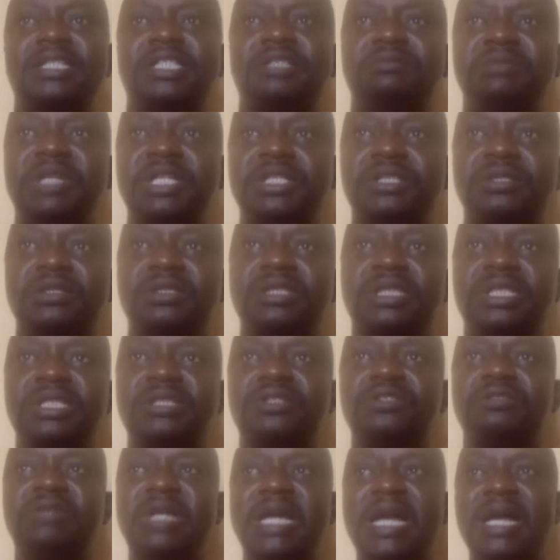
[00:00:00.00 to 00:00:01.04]
She mentions this
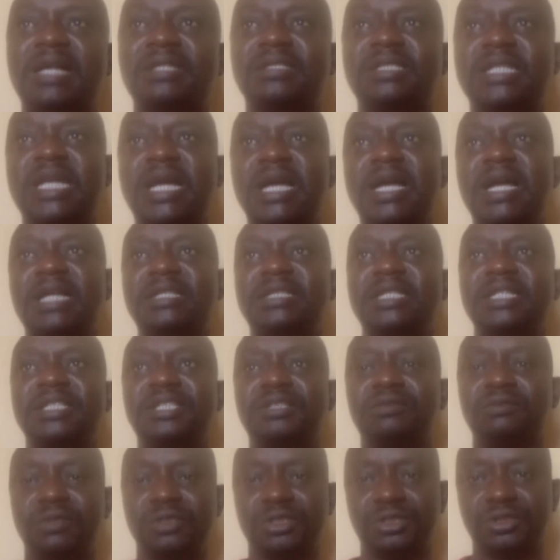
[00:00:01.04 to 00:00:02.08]
novel, I answer her. And then
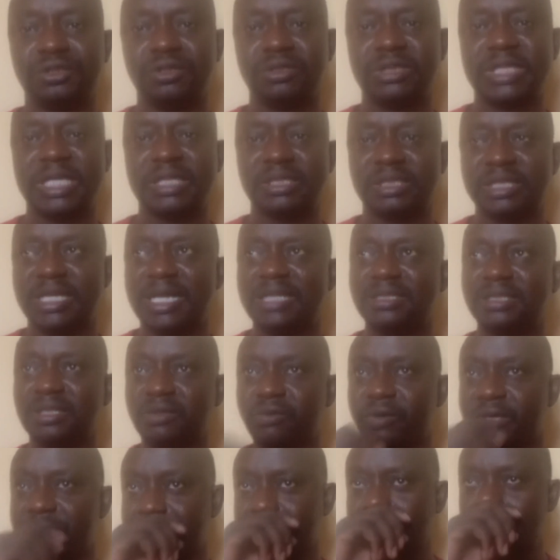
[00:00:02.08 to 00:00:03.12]
she was shocked and she asked the
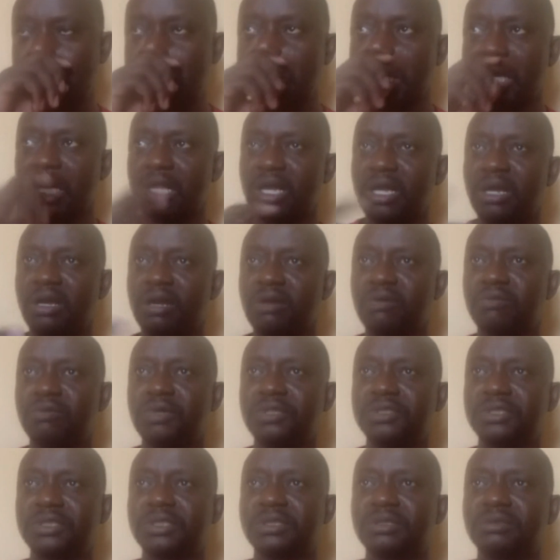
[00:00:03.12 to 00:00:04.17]
question,
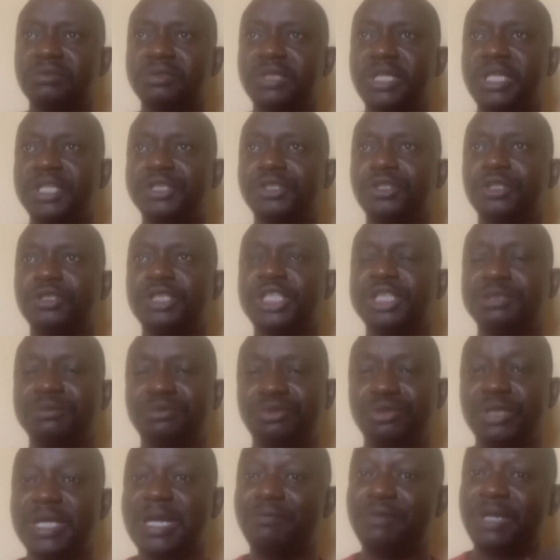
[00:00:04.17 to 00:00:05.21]
what relationship
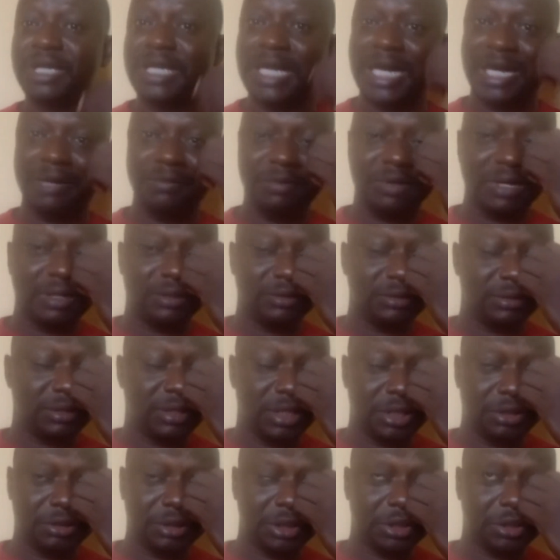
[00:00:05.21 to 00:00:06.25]
do you have with Caribbean
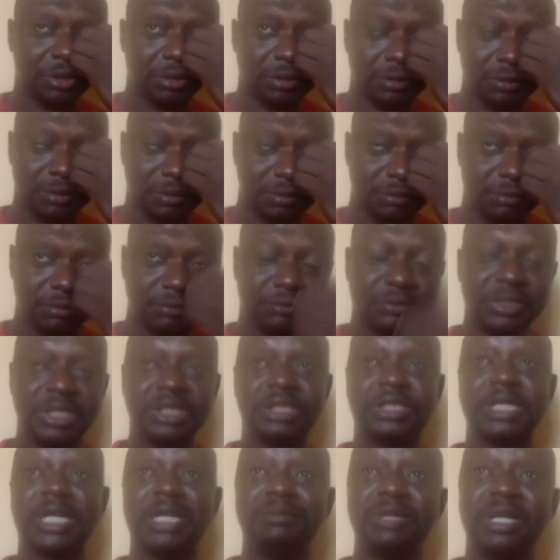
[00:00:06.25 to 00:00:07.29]
literature,
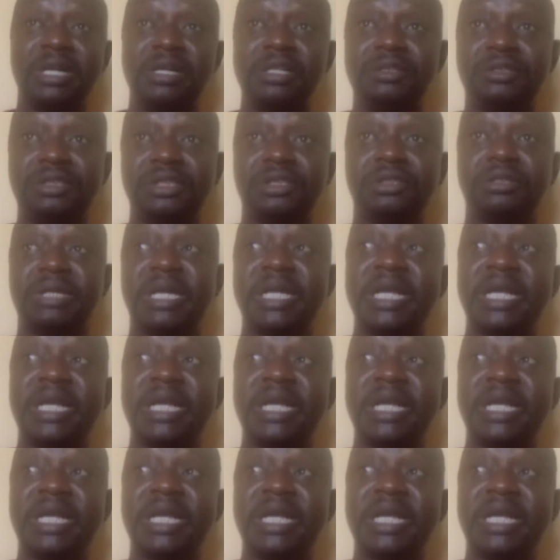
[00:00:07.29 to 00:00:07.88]
French Caribbean literature?